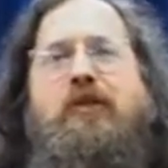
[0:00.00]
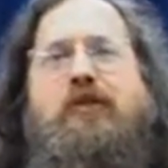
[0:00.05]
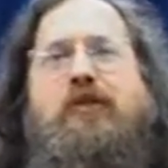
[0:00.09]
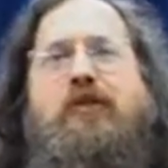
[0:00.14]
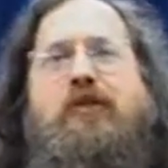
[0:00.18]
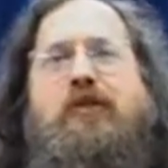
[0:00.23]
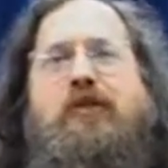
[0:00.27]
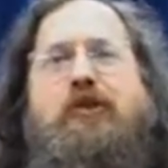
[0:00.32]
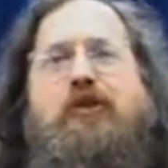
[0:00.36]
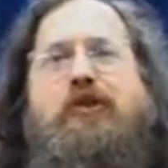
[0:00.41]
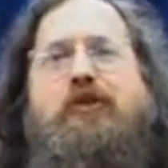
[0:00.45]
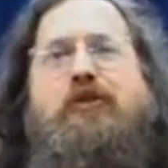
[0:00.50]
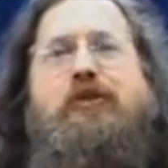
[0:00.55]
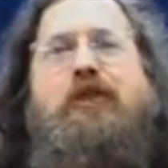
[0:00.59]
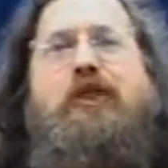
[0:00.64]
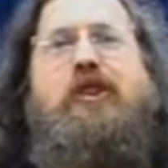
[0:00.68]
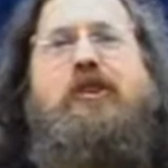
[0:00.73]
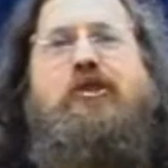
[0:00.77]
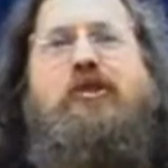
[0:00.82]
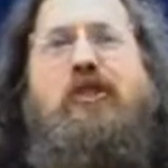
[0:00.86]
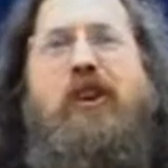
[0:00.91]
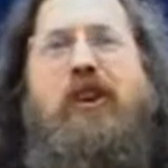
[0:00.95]
to use
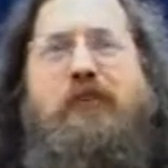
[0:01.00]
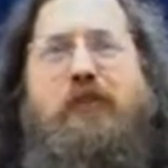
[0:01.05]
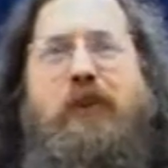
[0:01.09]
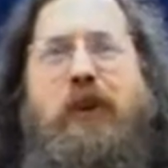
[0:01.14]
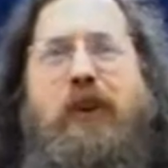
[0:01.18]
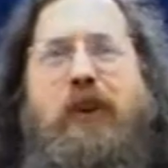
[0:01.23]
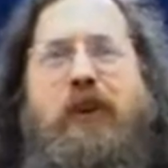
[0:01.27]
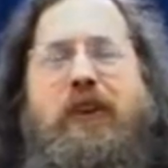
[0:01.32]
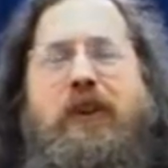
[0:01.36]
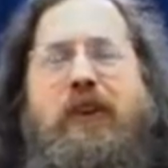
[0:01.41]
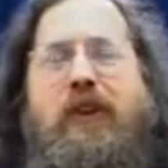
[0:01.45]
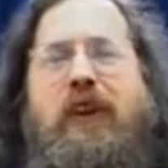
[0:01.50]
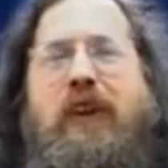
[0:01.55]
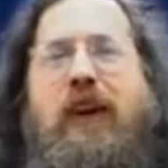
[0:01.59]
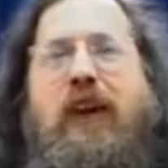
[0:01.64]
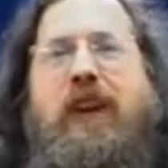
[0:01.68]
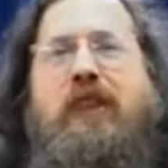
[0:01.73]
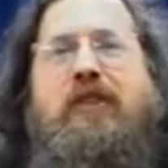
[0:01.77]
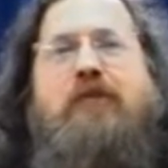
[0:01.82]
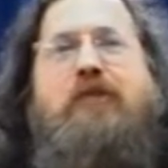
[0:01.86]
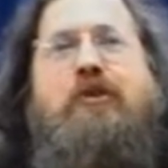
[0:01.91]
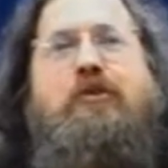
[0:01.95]
free software
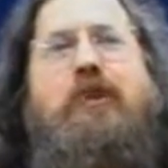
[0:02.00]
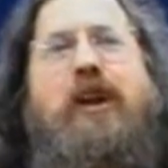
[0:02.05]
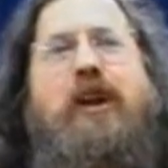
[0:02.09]
and to